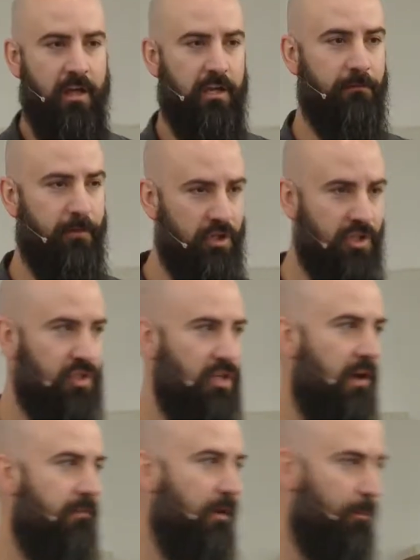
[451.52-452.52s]
Convergence
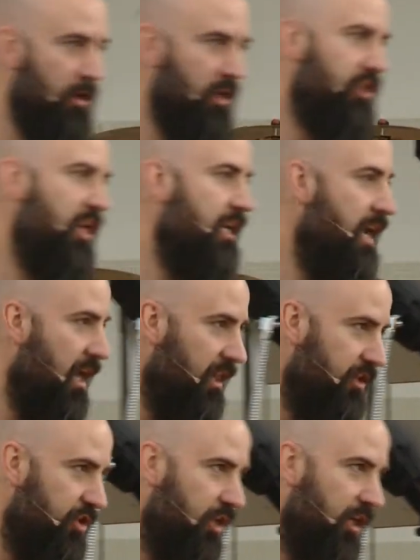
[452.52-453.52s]
of a burgeoning
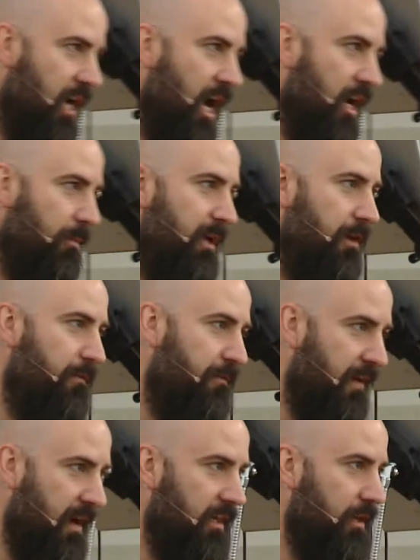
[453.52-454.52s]
knowledge economy
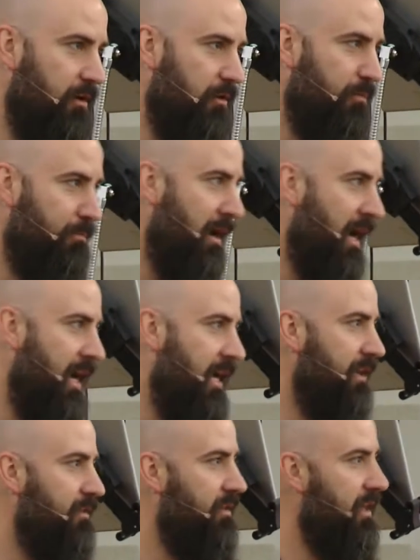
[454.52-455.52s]
followed
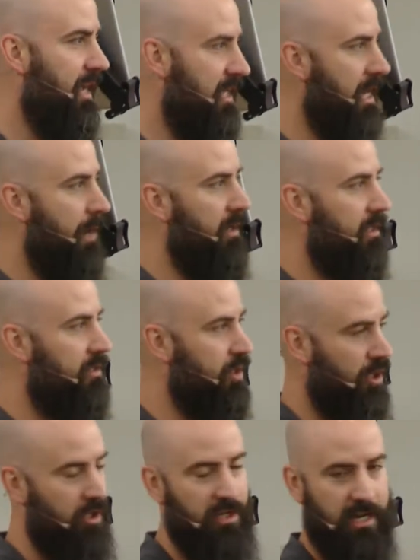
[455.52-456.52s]
by the economic
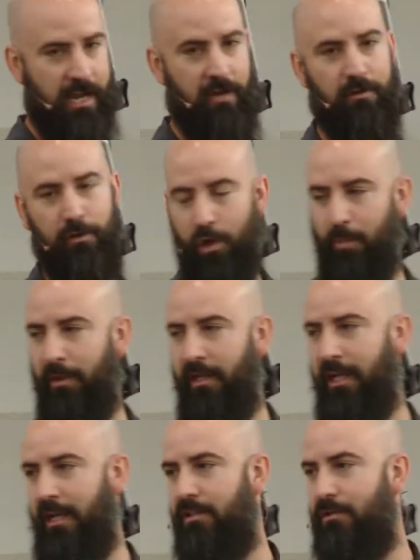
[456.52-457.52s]
turndown
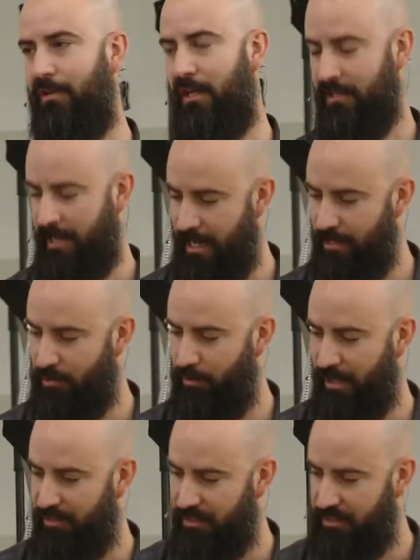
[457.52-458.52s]
globally in 2008,
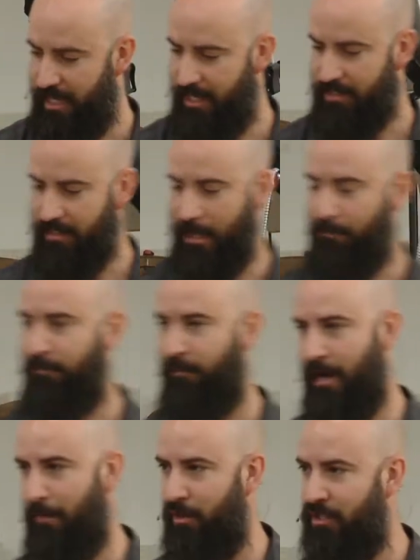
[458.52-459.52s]
2010
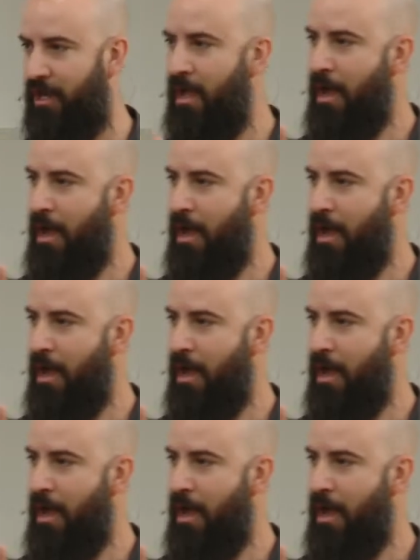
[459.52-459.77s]
timeframe, which